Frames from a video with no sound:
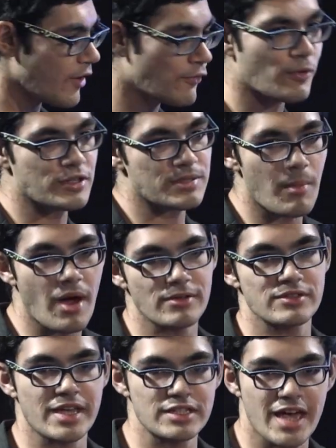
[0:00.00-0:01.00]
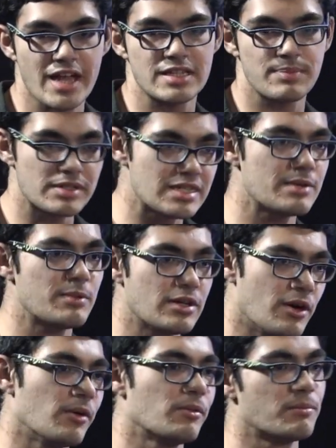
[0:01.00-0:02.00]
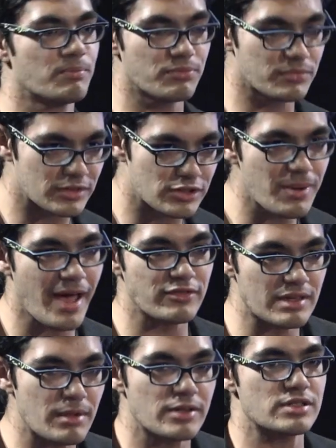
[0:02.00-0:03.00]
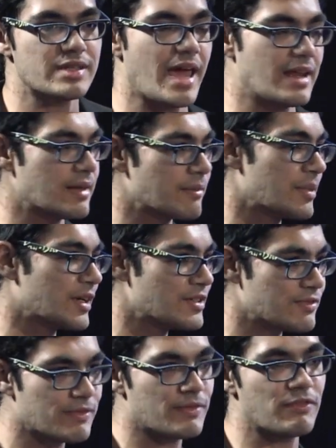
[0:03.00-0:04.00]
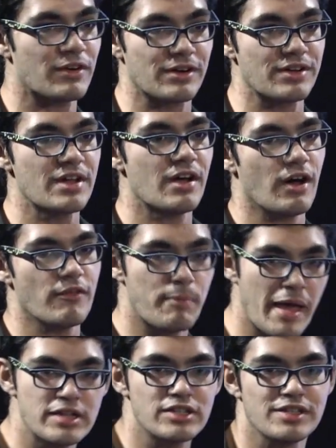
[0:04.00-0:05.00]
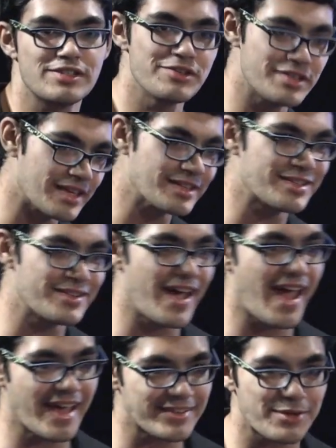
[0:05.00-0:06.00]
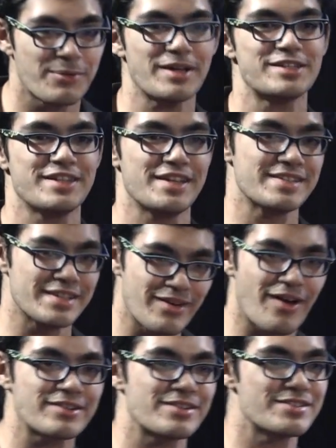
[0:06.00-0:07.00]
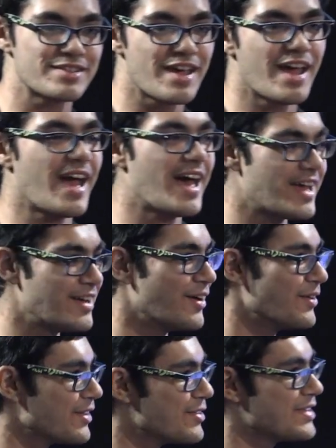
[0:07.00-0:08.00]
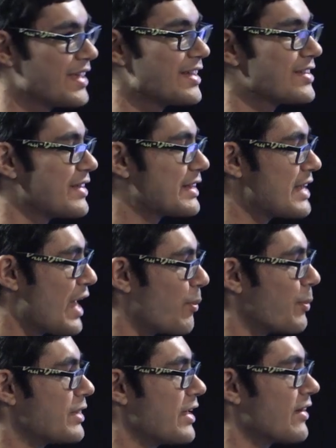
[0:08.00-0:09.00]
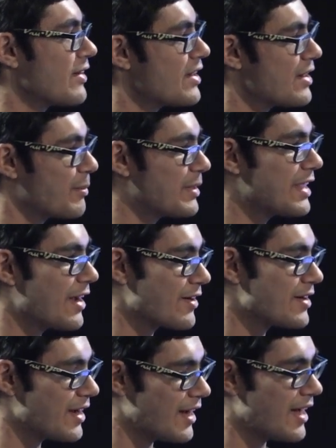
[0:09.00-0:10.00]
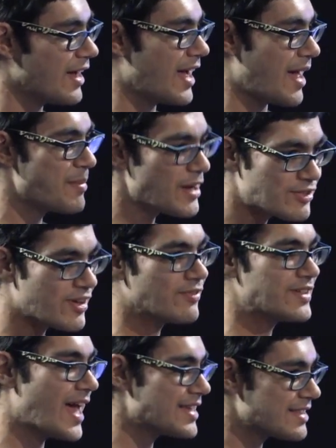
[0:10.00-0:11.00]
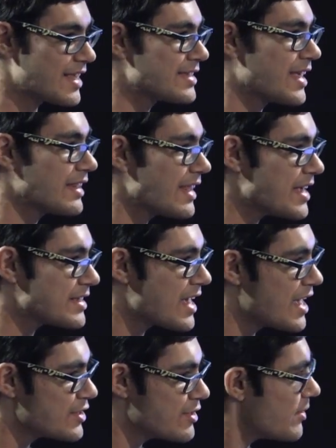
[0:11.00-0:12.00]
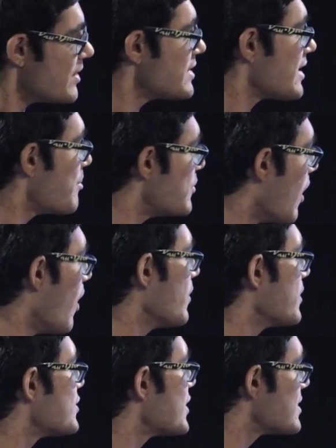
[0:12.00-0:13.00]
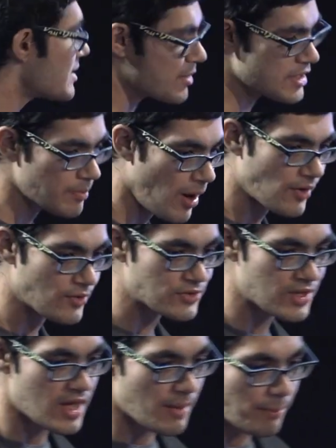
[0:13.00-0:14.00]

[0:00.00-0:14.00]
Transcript: Of course, models like ChatGPT, we know, do have some understanding because we've heard of patients using it to ask questions and doctors, using it to help with their administrative tasks and things like this. So there is some knowledge in some of these models,